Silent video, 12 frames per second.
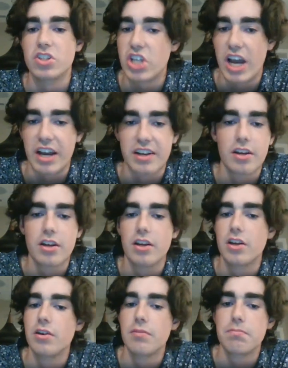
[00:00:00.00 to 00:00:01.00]
check.
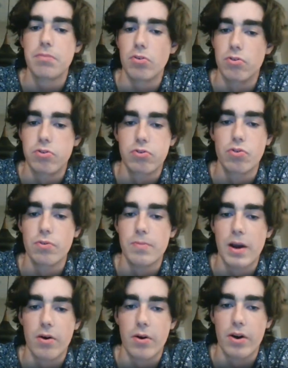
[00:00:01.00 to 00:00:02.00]
Both
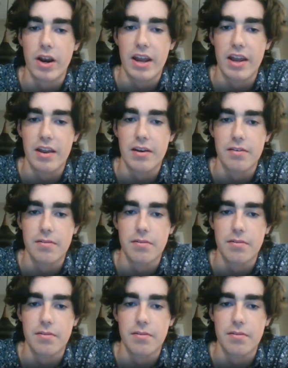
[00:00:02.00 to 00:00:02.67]
Grubauer and